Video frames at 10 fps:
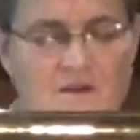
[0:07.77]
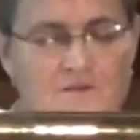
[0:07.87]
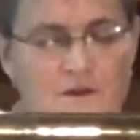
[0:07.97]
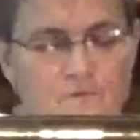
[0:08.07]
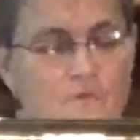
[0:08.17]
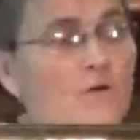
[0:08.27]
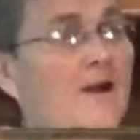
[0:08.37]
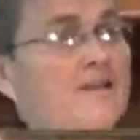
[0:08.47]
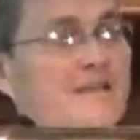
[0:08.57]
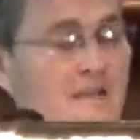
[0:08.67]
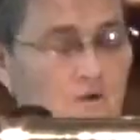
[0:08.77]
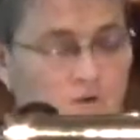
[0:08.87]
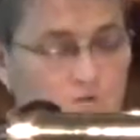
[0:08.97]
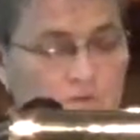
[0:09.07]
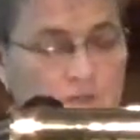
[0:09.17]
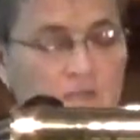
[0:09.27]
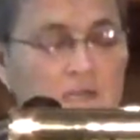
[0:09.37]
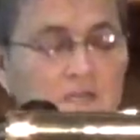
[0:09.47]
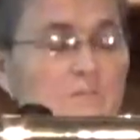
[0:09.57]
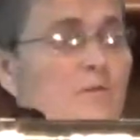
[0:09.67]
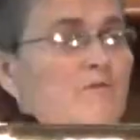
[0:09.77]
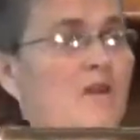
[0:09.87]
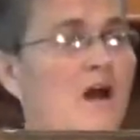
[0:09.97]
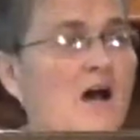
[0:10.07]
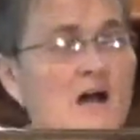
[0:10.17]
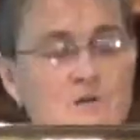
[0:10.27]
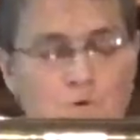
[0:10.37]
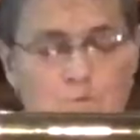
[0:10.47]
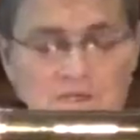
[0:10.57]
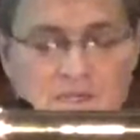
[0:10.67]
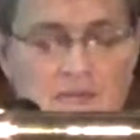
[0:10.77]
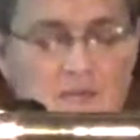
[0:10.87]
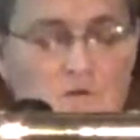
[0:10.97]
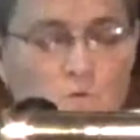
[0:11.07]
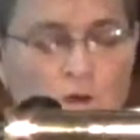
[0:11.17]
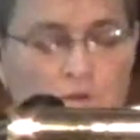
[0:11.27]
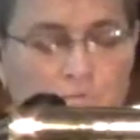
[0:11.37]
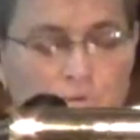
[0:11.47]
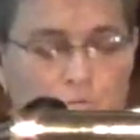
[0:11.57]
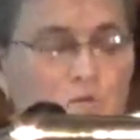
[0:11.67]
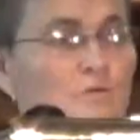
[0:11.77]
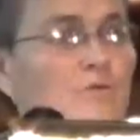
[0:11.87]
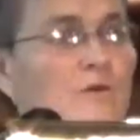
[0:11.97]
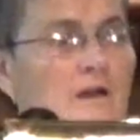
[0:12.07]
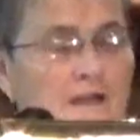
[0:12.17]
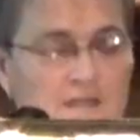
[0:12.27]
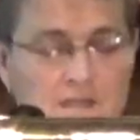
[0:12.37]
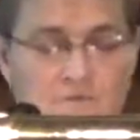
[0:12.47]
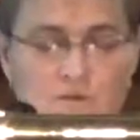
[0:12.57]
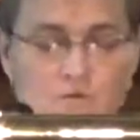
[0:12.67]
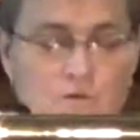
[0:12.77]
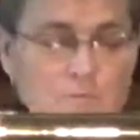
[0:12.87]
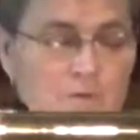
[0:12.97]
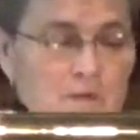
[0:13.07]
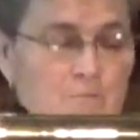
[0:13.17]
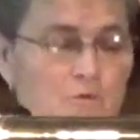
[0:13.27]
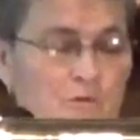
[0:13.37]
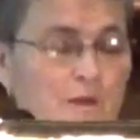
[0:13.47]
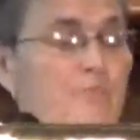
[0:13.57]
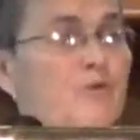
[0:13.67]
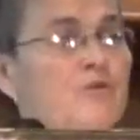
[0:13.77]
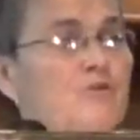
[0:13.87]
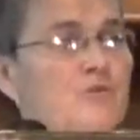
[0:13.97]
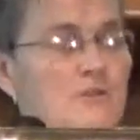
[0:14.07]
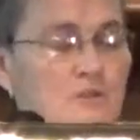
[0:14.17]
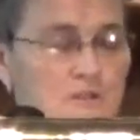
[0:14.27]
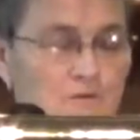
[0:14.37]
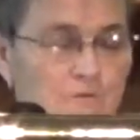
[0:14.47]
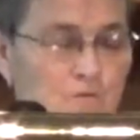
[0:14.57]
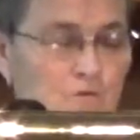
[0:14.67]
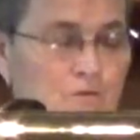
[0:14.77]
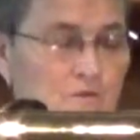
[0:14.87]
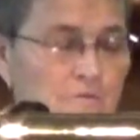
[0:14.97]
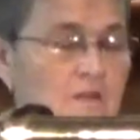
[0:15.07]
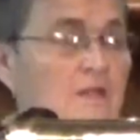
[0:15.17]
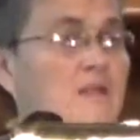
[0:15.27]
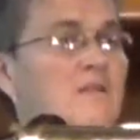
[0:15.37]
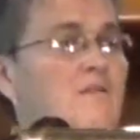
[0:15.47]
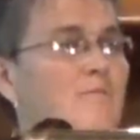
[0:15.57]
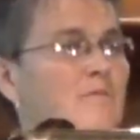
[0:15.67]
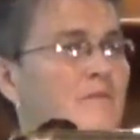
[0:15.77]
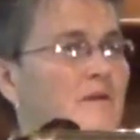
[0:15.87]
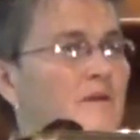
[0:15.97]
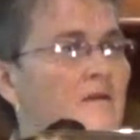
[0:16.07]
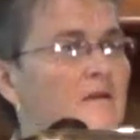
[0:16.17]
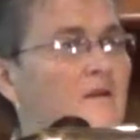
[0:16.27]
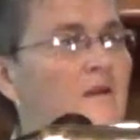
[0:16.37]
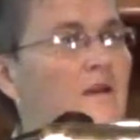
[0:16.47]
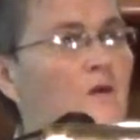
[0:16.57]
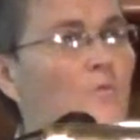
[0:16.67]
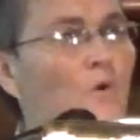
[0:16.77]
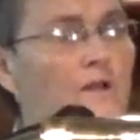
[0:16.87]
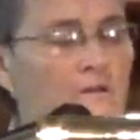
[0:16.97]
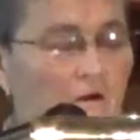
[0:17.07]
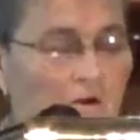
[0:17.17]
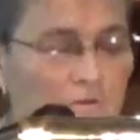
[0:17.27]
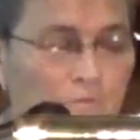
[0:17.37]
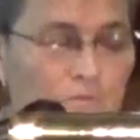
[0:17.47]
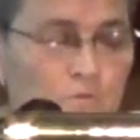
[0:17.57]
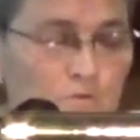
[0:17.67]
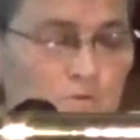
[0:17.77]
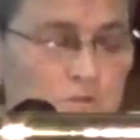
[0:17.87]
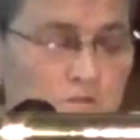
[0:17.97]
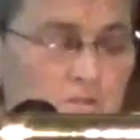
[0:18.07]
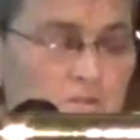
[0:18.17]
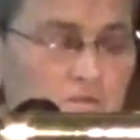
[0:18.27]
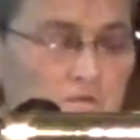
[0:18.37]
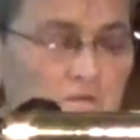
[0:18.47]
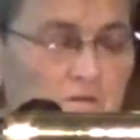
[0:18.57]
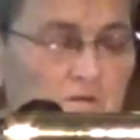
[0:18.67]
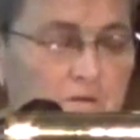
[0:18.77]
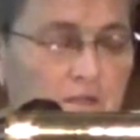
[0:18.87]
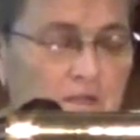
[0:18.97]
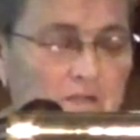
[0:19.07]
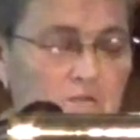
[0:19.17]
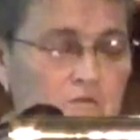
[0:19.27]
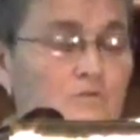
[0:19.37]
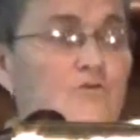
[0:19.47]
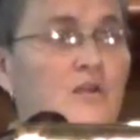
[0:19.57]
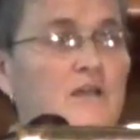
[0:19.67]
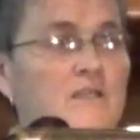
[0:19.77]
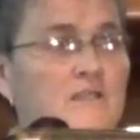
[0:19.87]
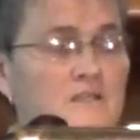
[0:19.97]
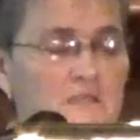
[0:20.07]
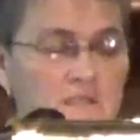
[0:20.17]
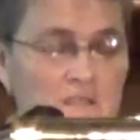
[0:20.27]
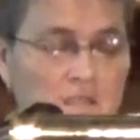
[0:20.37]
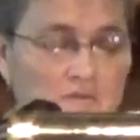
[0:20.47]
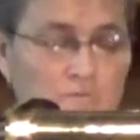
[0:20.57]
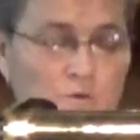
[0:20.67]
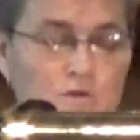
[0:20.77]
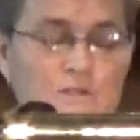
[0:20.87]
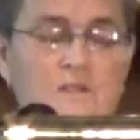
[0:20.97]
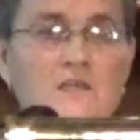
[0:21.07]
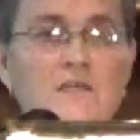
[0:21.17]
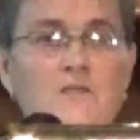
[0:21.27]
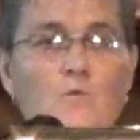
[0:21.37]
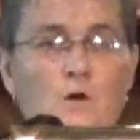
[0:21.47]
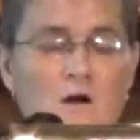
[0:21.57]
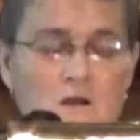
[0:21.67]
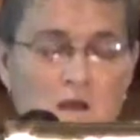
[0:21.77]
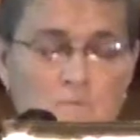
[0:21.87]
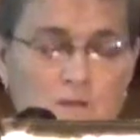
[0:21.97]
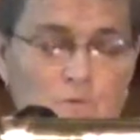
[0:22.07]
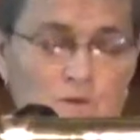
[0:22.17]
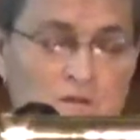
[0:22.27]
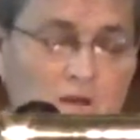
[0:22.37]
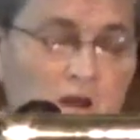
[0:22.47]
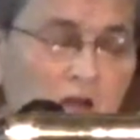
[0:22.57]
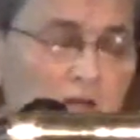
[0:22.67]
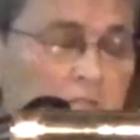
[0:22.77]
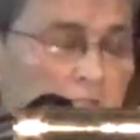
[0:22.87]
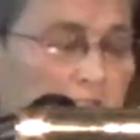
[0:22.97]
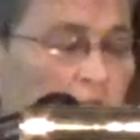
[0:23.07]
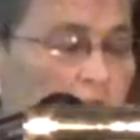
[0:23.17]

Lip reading: Therefore I tell you, the kingdom of God will be taken away from you and given to a people that produces the fruits of the kingdom. And what are the fruits? Are they not to do justice, love mercy, and to walk humbly with God?